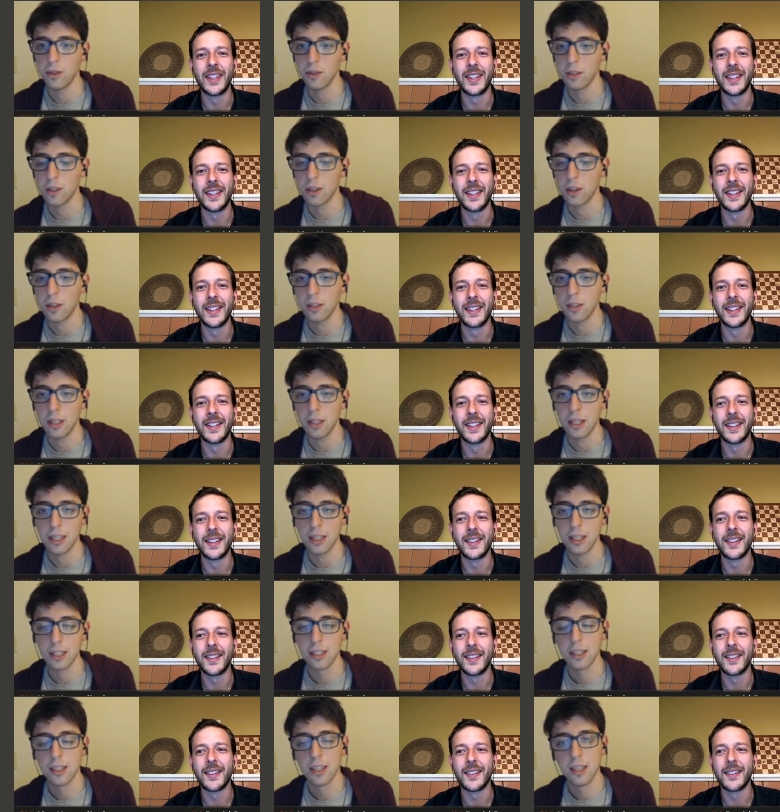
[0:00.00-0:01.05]
Speaker 1: So it's all
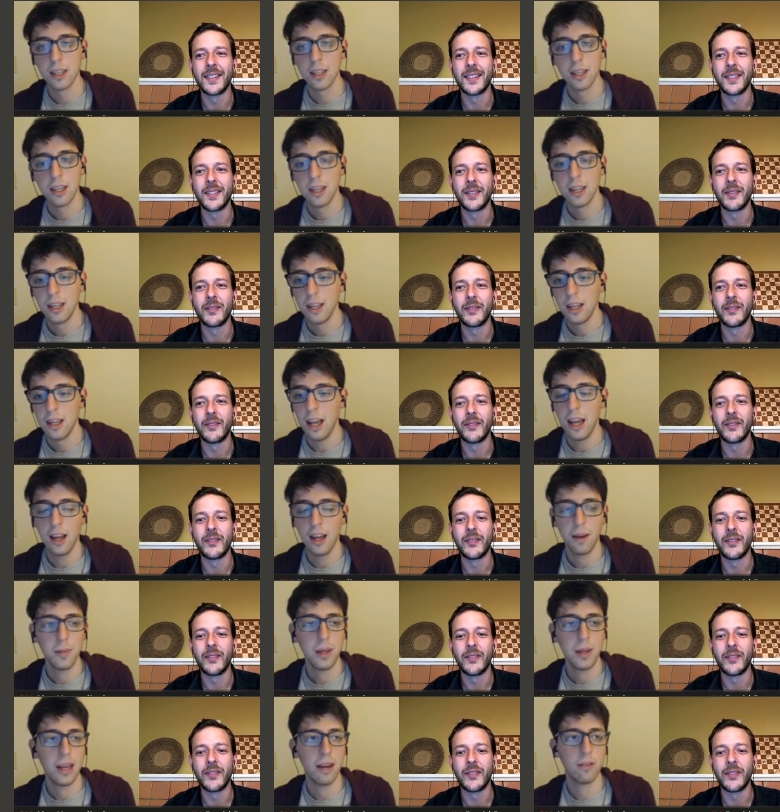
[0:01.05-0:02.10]
like, I
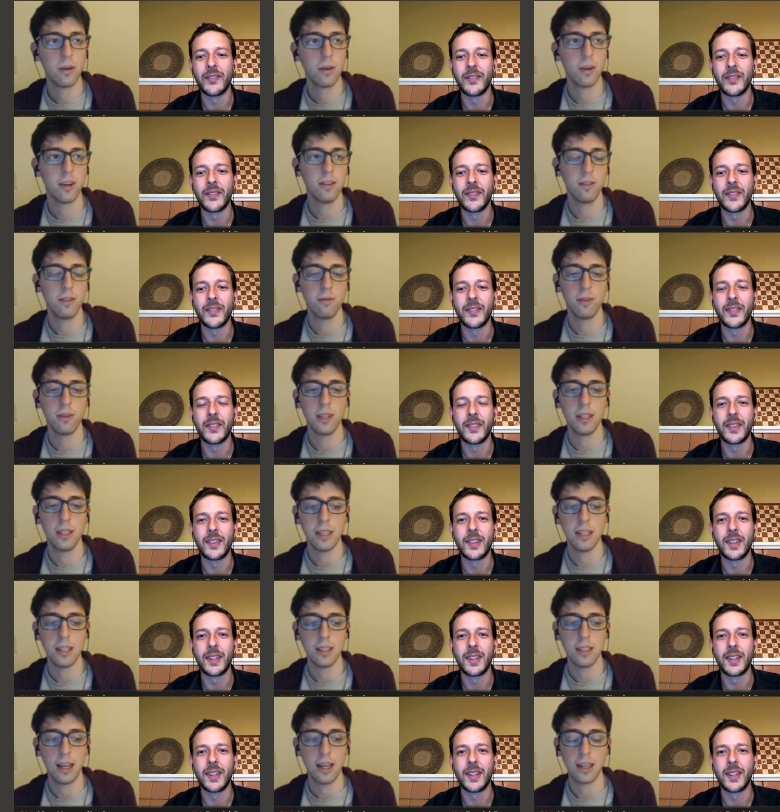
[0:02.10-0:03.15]
mean, everyone really